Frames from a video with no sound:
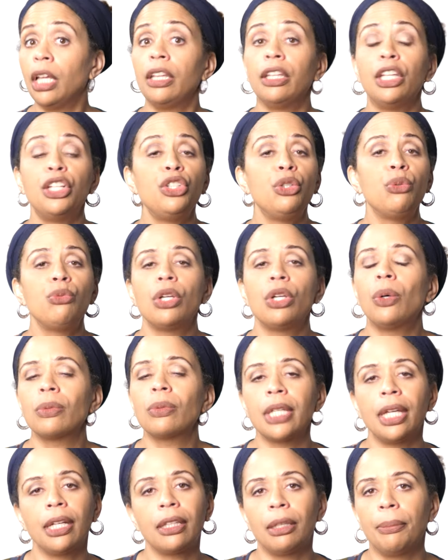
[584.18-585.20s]
Then you don't
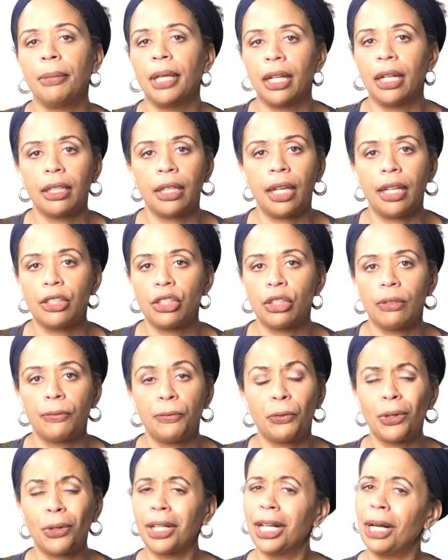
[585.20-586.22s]
take the medication
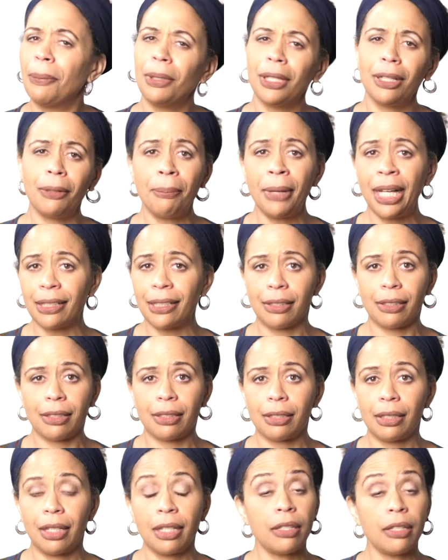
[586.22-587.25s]
for a couple of
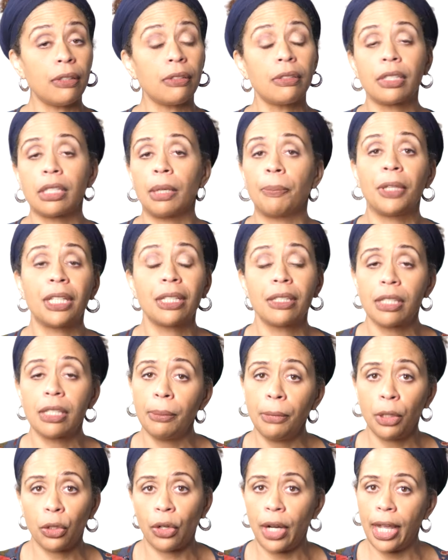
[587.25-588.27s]
months until something
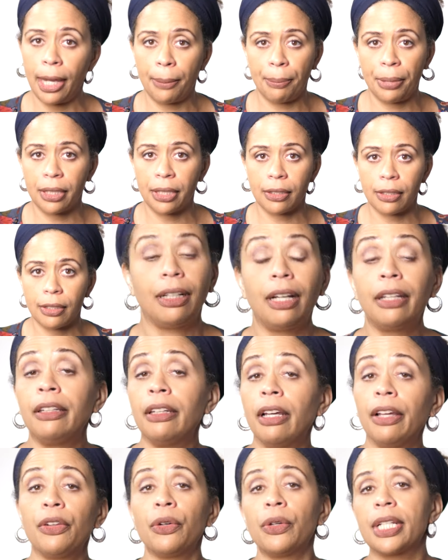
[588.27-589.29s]
similar happens.
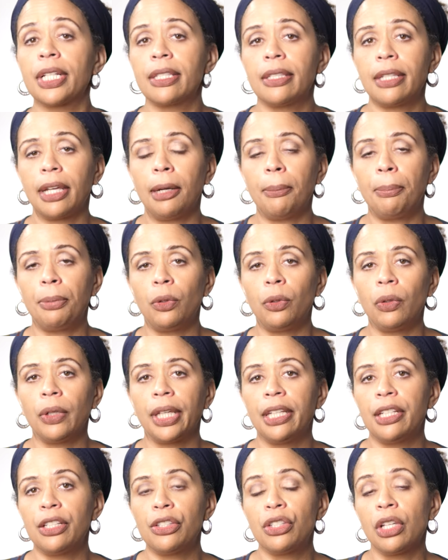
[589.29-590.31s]
Another example
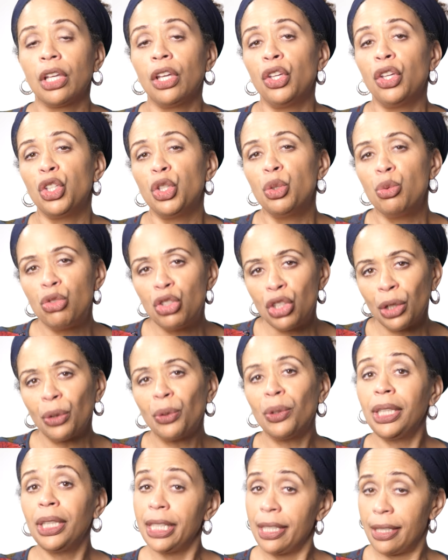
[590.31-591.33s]
is you
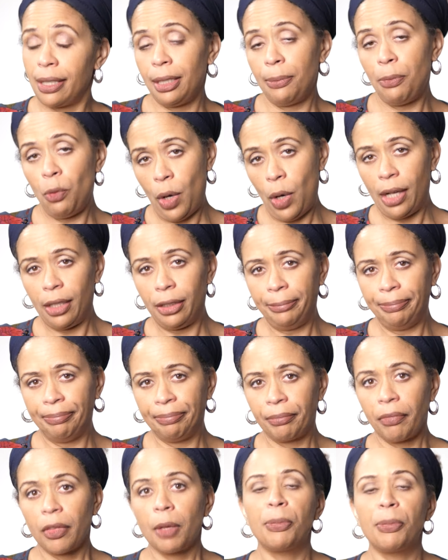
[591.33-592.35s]
generally sleep well,
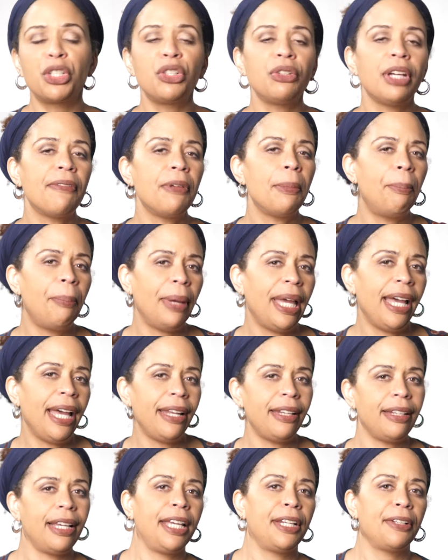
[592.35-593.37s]
but you have a bad
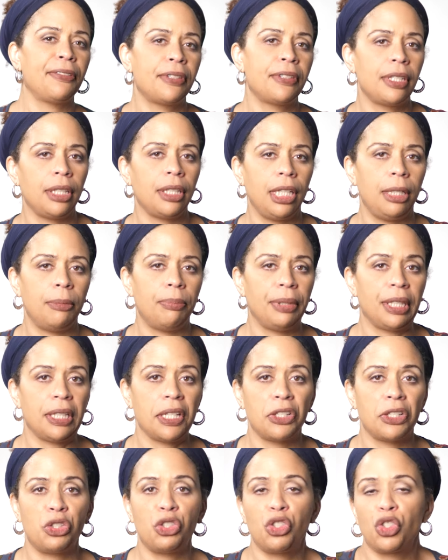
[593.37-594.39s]
night of sleep
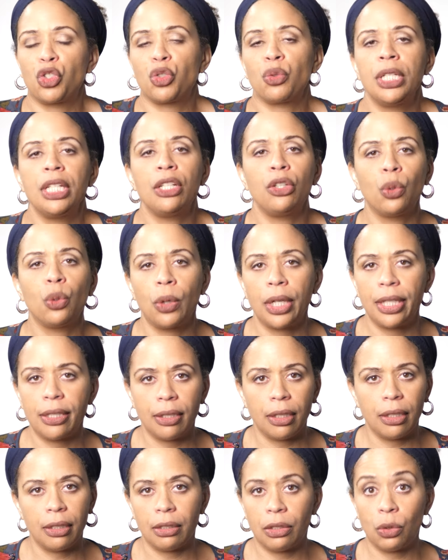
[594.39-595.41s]
because street
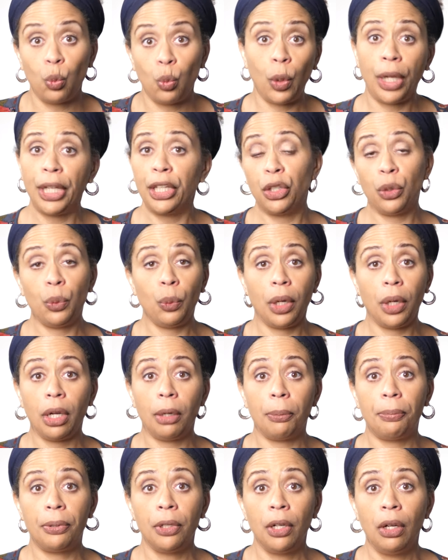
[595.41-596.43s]
noises wake you
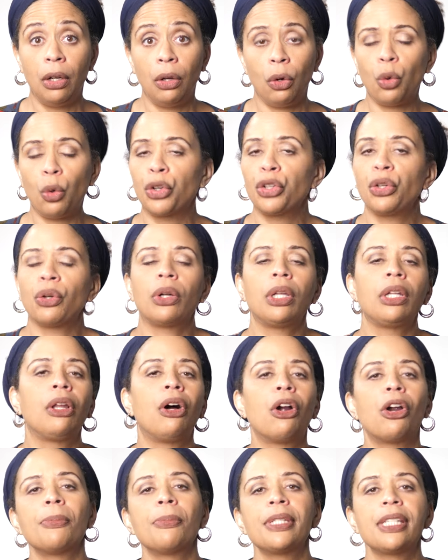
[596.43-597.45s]
up, or your
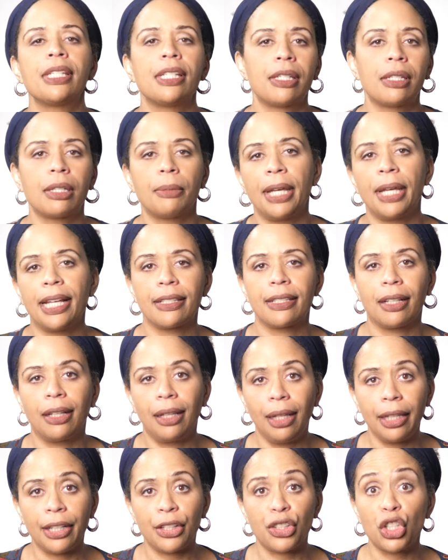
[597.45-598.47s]
alarm system has a
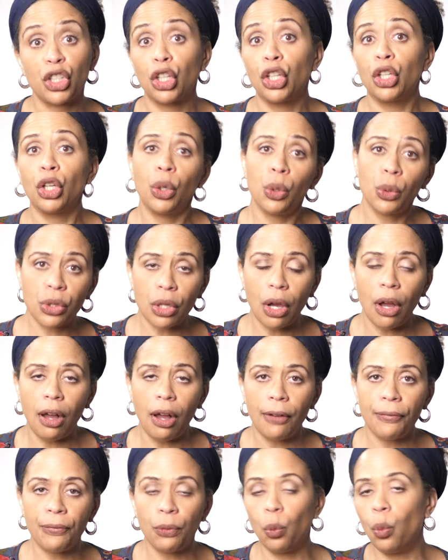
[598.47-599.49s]
glitch and goes
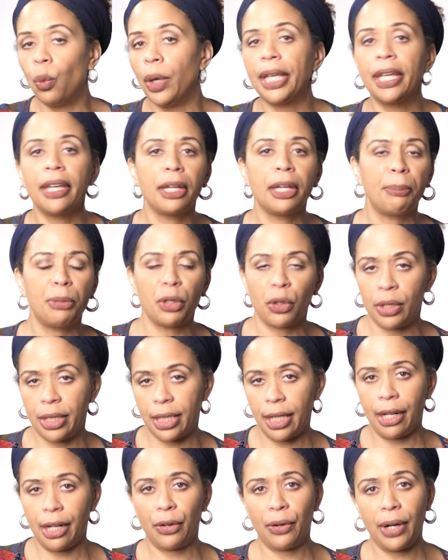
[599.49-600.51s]
off, waking up your
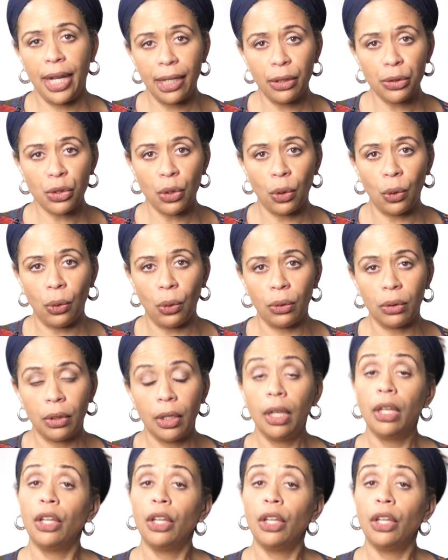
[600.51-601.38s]
entire household.